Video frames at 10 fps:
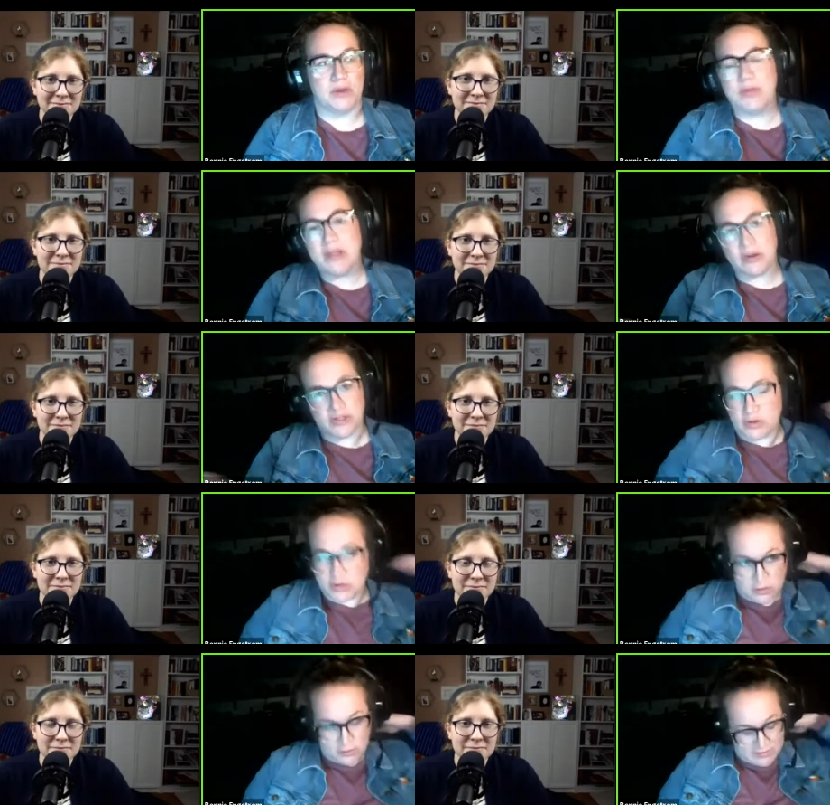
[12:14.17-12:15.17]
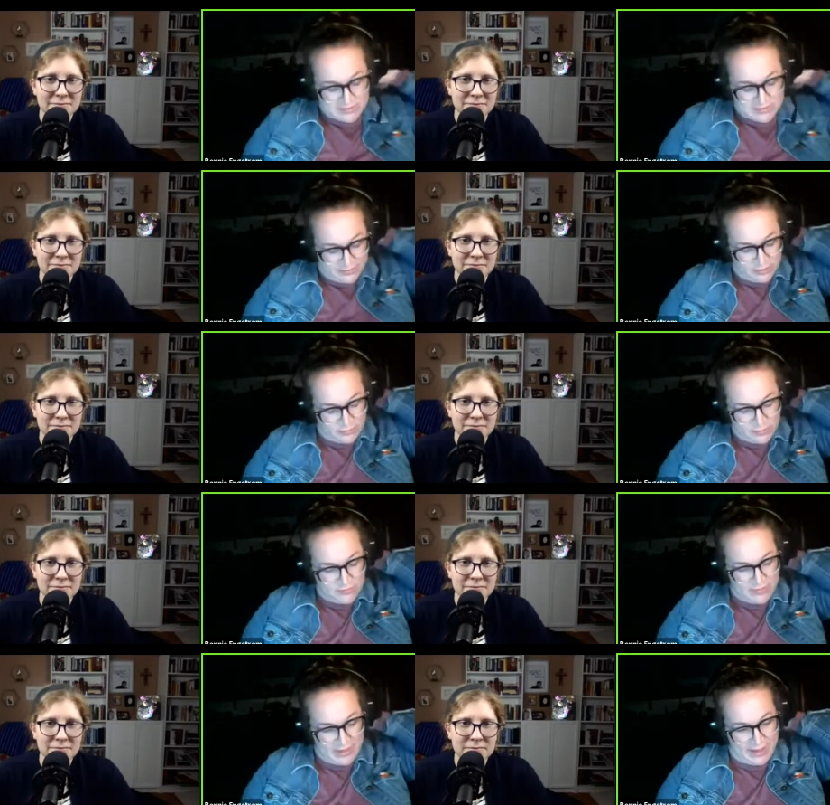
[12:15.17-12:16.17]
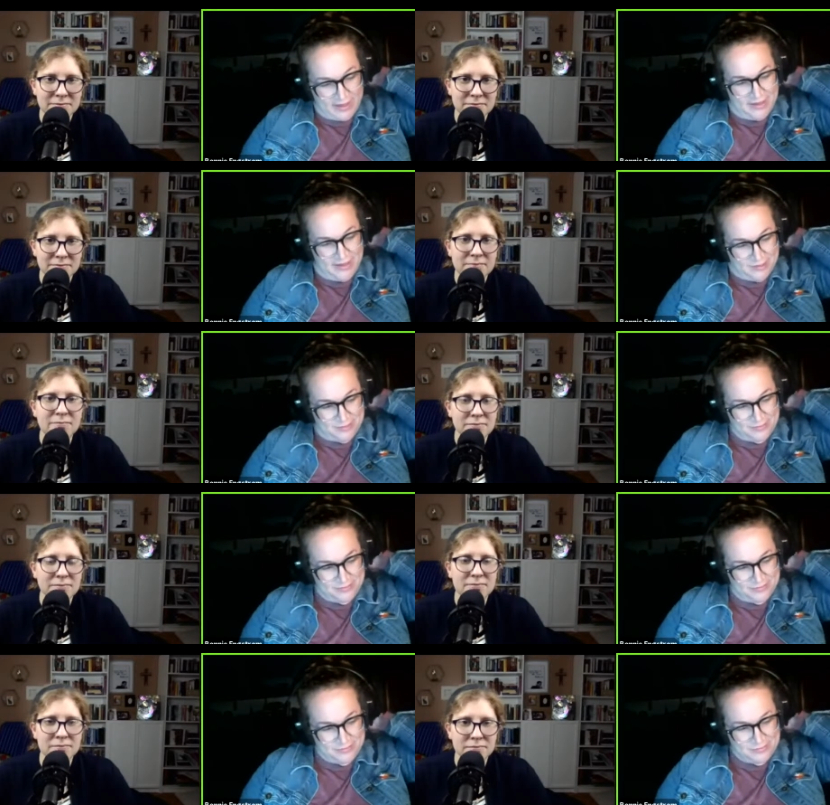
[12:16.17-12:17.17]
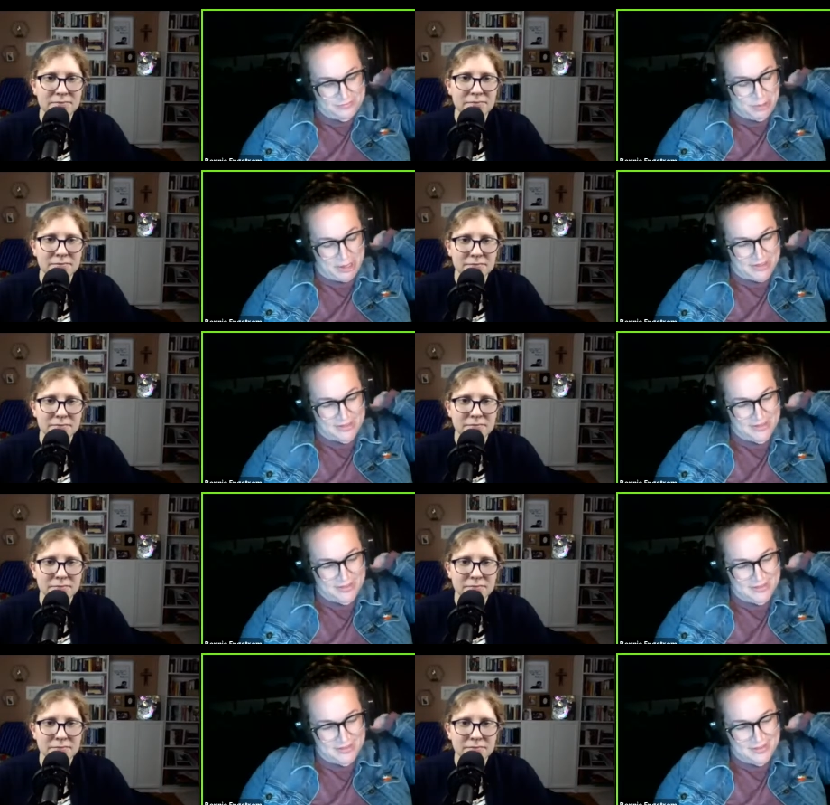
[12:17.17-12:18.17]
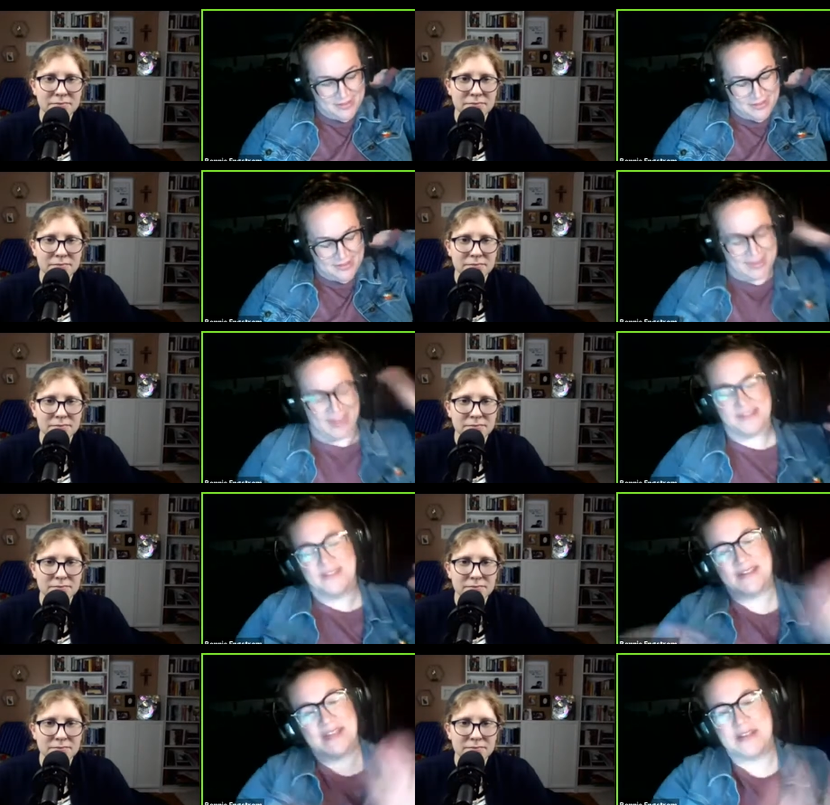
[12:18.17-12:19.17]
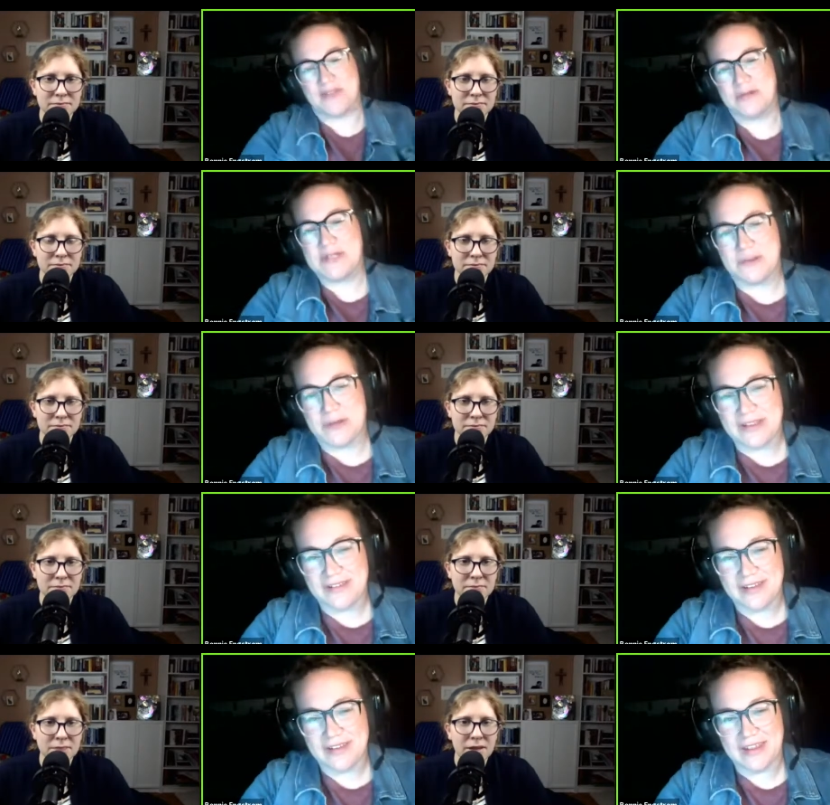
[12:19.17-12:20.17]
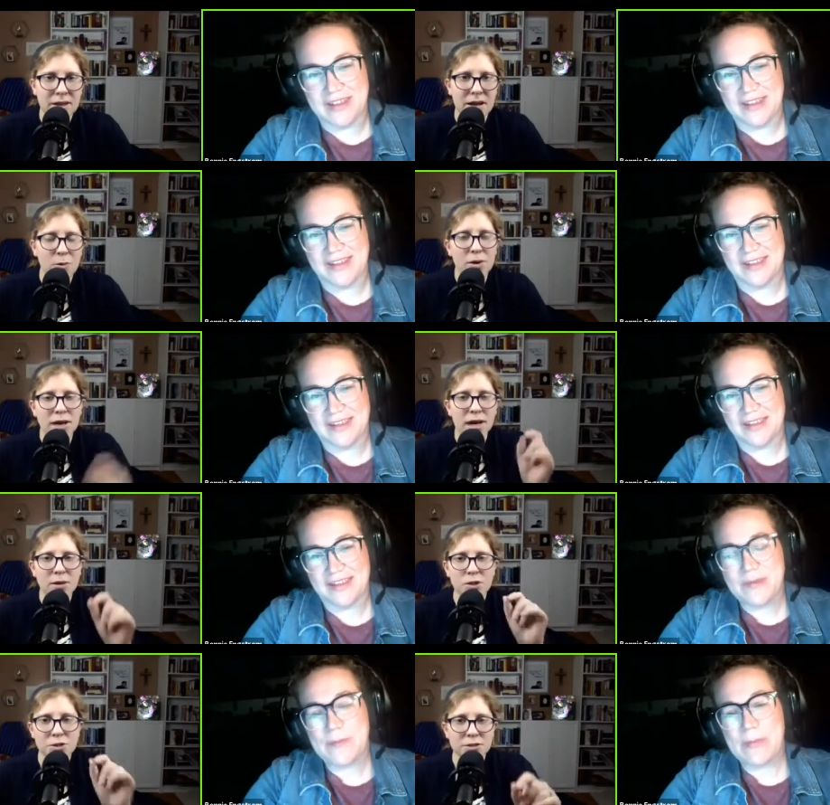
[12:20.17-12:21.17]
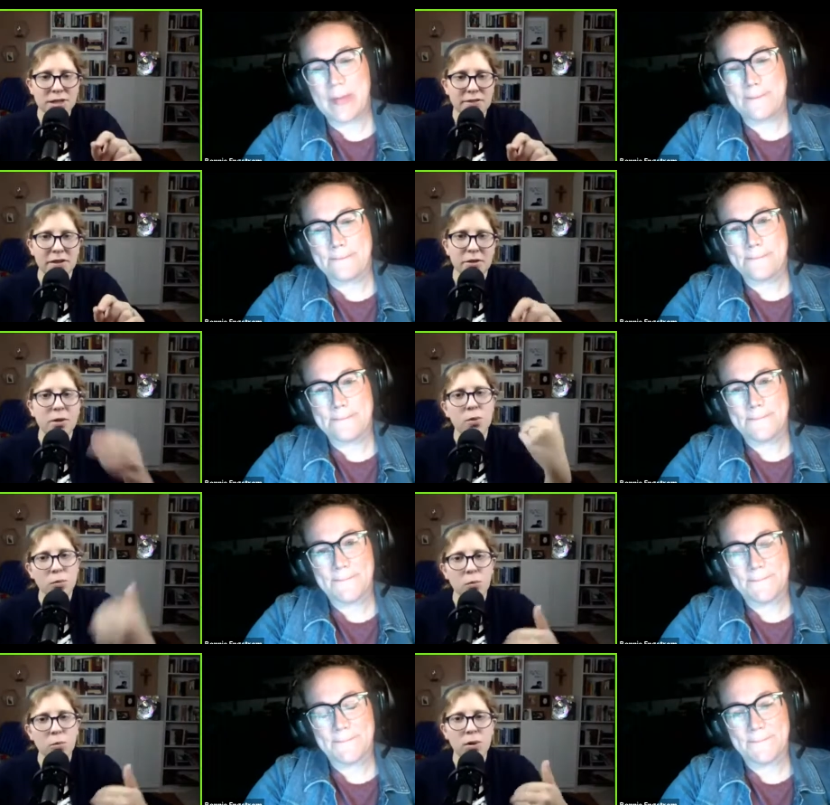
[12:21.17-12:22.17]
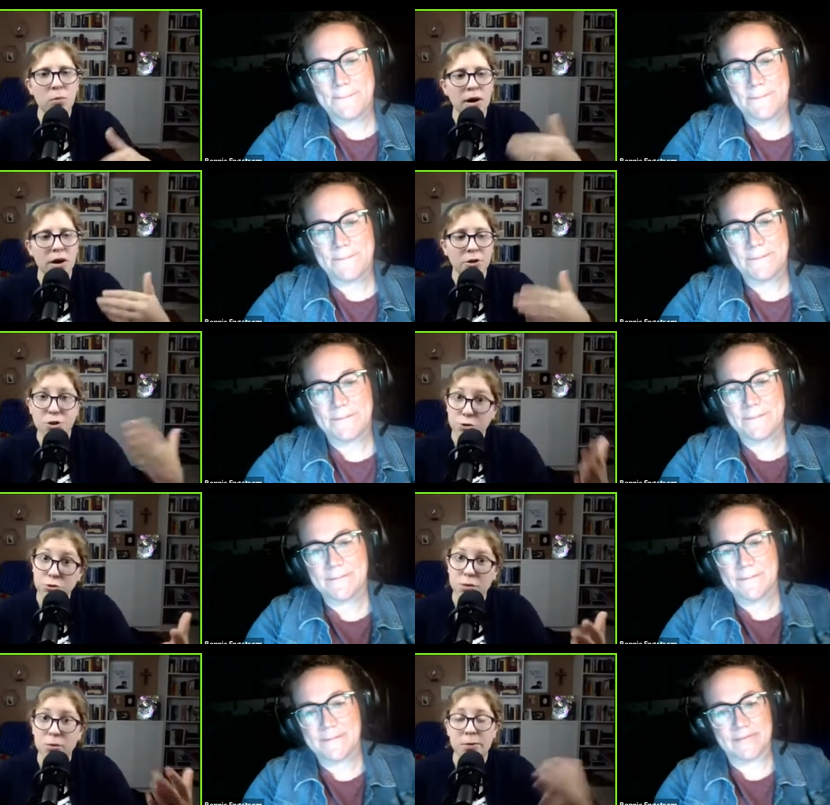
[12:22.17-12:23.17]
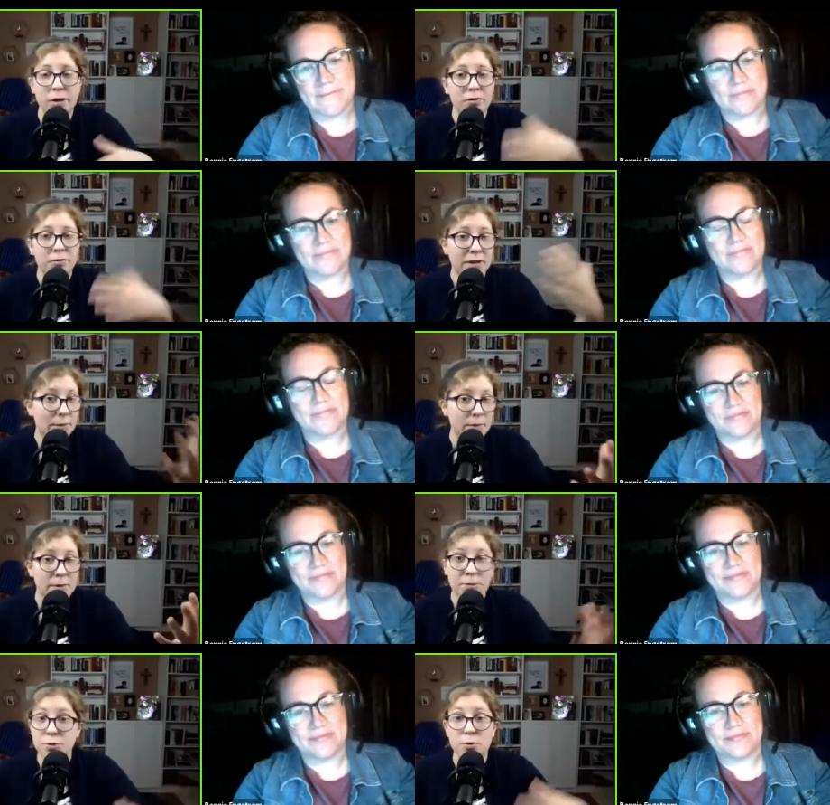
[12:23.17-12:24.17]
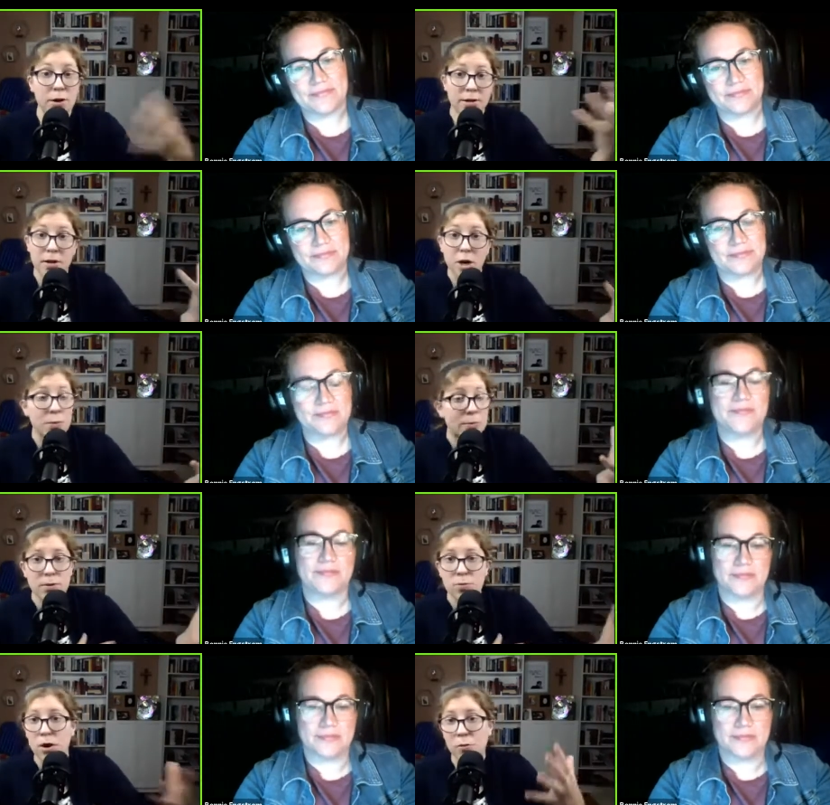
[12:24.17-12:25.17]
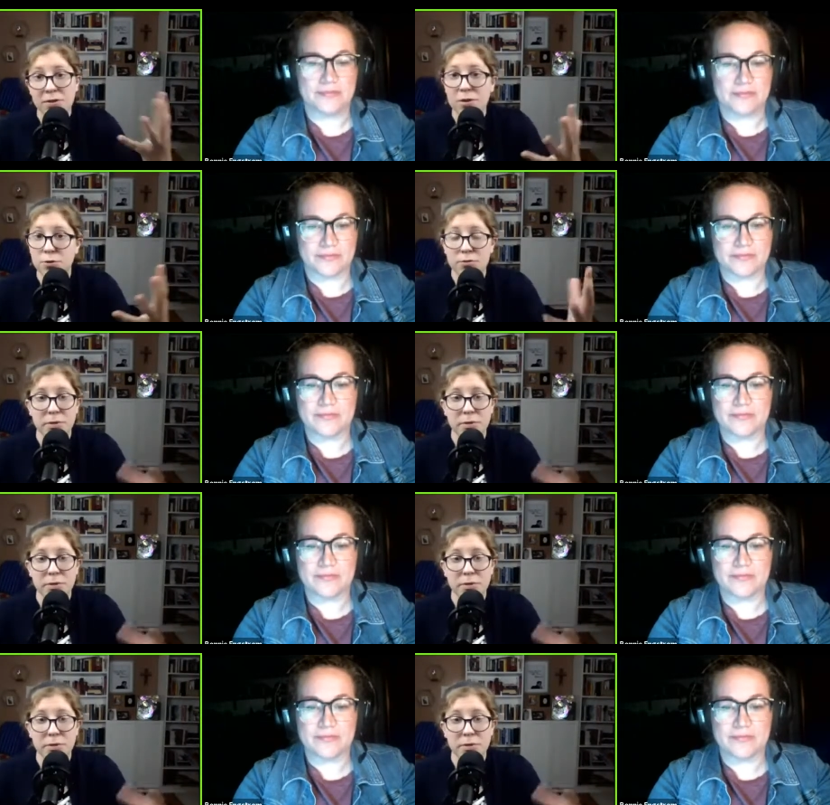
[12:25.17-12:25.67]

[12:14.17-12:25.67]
Speaker 1: know, Pier Giorgio is another good one for that. Um, but yeah, so that's kind of how we do it.
Speaker 2: Yeah, when I what you said there, like we we want our children, we want our family members, we want young people we walk with in youth